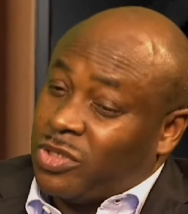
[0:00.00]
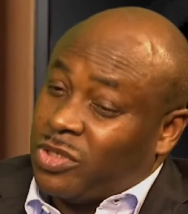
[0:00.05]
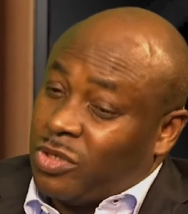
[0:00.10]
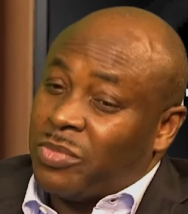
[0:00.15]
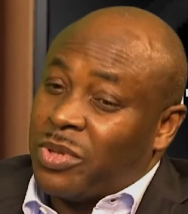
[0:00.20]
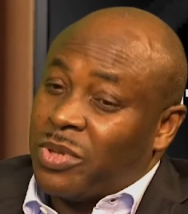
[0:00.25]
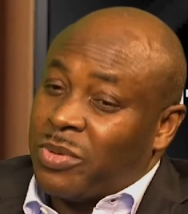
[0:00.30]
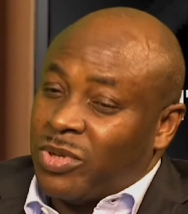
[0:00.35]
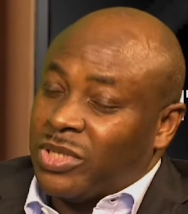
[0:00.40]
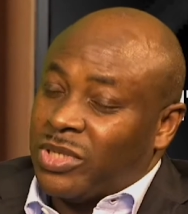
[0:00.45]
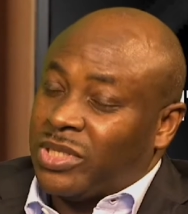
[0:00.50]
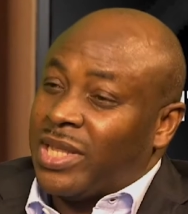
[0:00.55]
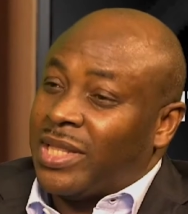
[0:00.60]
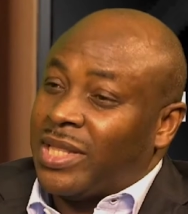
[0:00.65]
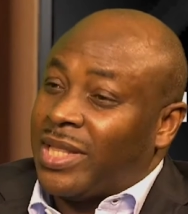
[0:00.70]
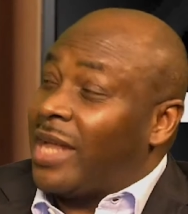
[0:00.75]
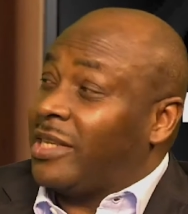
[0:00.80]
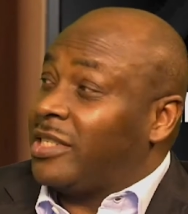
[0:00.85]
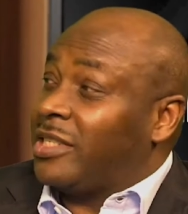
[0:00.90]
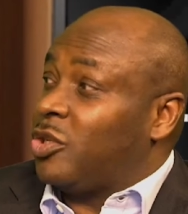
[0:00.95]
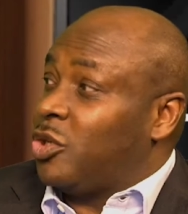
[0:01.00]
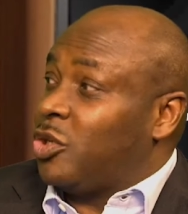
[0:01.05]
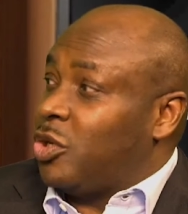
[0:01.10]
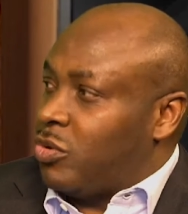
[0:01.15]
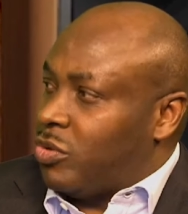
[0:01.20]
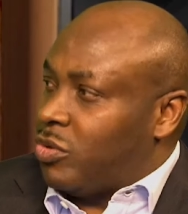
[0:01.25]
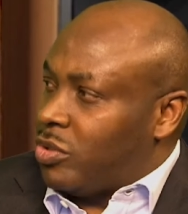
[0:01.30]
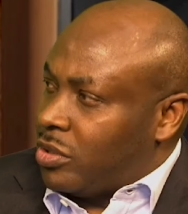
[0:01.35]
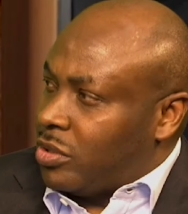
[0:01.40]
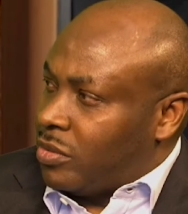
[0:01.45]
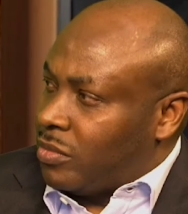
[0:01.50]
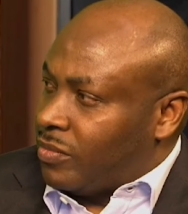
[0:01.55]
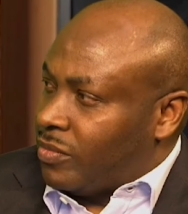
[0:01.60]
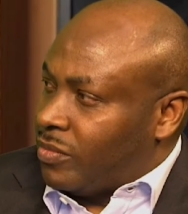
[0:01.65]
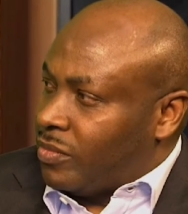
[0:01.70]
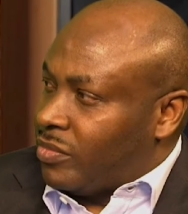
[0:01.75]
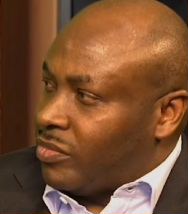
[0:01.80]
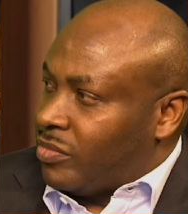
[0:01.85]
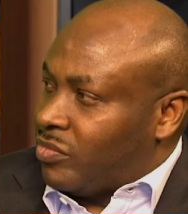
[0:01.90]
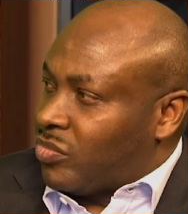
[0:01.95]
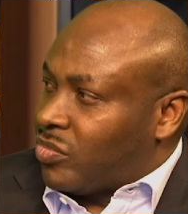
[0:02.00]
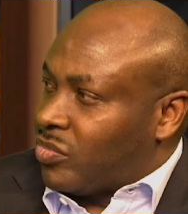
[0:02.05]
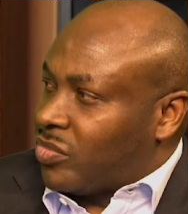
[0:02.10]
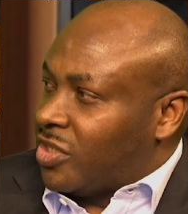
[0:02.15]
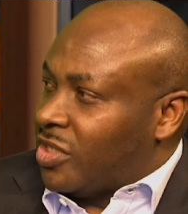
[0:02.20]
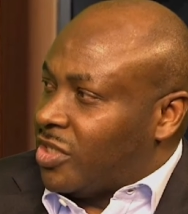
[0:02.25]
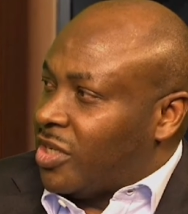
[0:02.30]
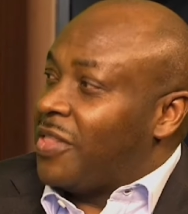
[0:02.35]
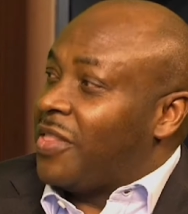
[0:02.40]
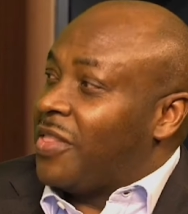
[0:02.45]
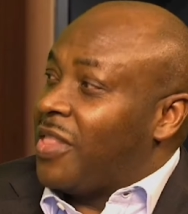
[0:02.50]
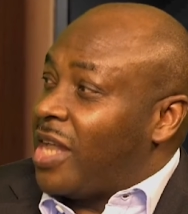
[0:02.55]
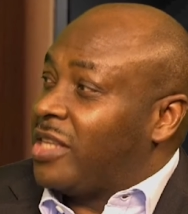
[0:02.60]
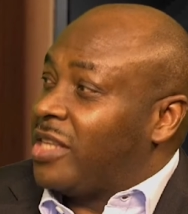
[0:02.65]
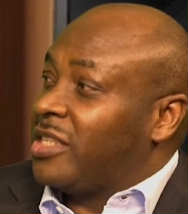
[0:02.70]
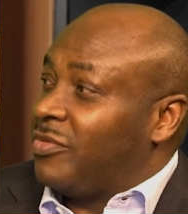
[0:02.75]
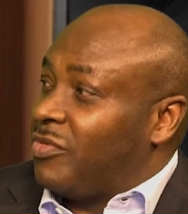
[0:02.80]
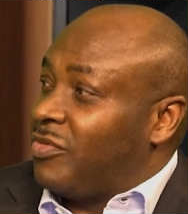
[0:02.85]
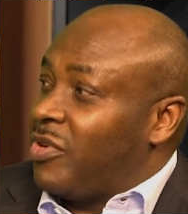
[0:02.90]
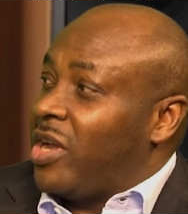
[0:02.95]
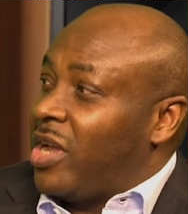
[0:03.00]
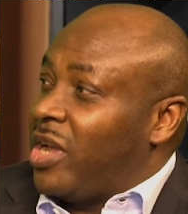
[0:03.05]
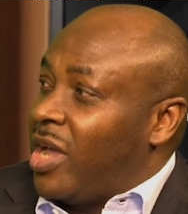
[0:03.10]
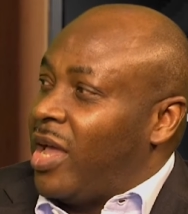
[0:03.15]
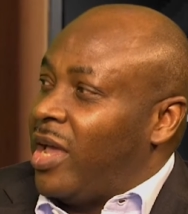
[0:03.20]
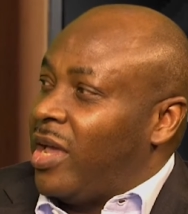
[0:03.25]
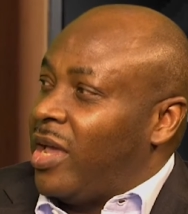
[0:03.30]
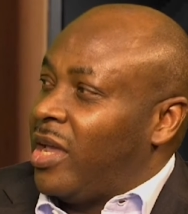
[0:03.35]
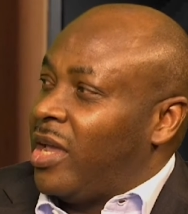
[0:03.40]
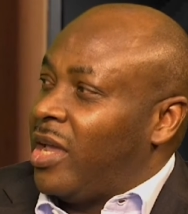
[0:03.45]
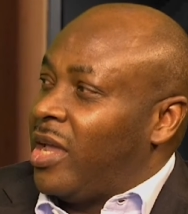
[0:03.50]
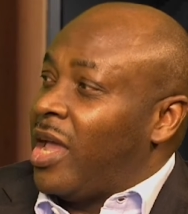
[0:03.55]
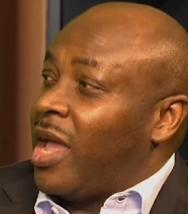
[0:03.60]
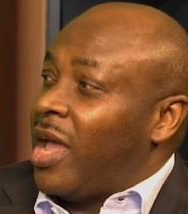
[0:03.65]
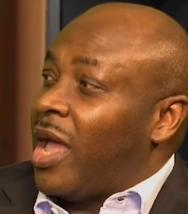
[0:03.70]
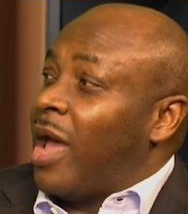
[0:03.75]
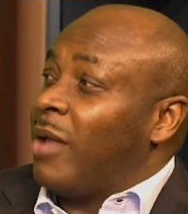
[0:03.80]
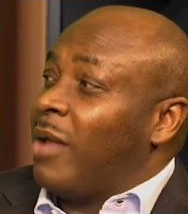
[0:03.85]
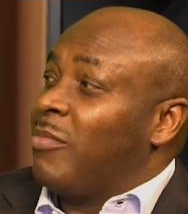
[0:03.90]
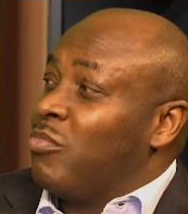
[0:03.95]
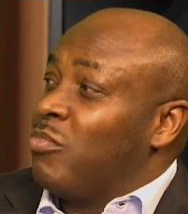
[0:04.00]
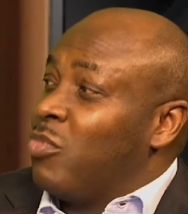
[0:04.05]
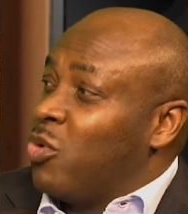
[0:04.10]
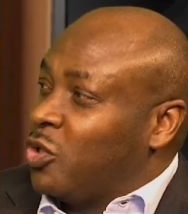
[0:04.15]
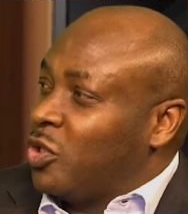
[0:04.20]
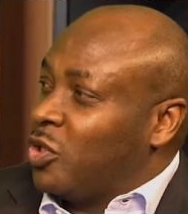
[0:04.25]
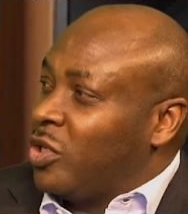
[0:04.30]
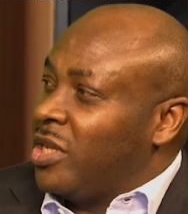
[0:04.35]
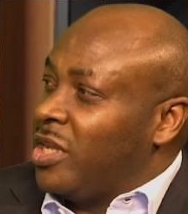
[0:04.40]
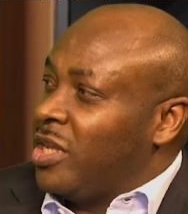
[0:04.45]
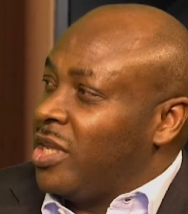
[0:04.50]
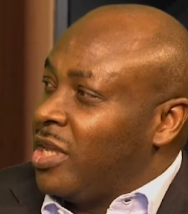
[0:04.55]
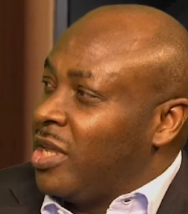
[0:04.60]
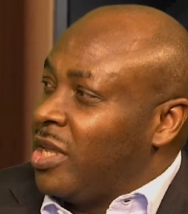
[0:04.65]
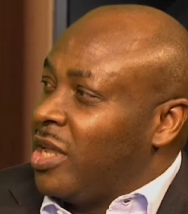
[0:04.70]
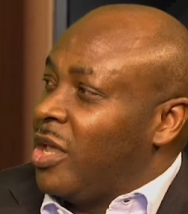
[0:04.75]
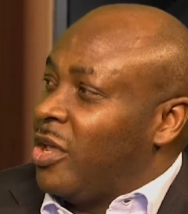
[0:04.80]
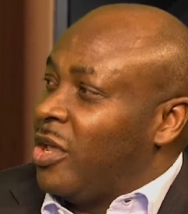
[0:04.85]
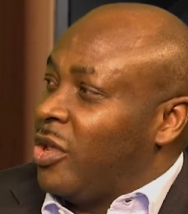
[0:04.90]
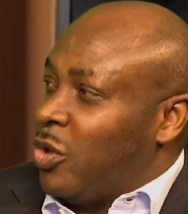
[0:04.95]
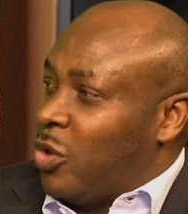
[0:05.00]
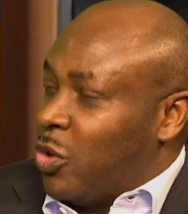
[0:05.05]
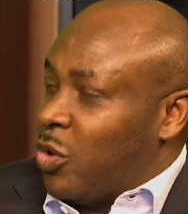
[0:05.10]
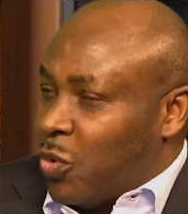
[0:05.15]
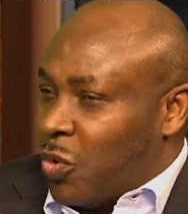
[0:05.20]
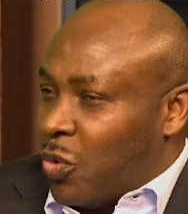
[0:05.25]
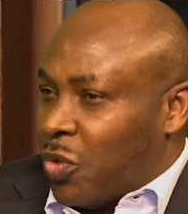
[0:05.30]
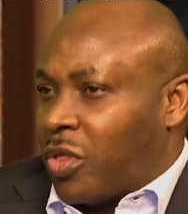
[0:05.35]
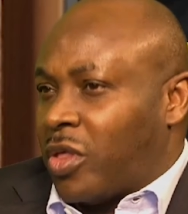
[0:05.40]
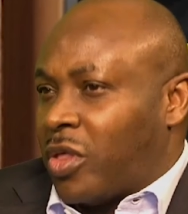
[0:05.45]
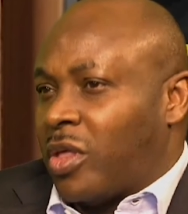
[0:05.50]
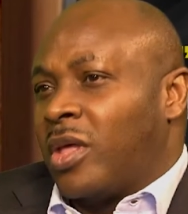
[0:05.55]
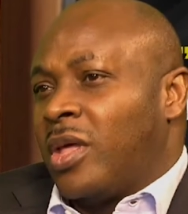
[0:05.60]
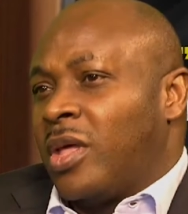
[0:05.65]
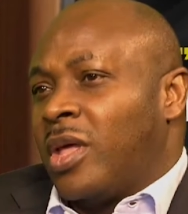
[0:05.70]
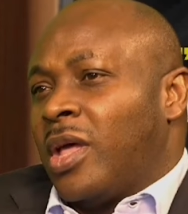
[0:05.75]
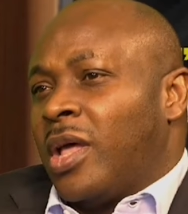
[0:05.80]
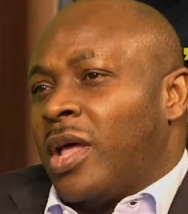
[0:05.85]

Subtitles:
Point something percent. That is huge. That is very high, and mostly youth.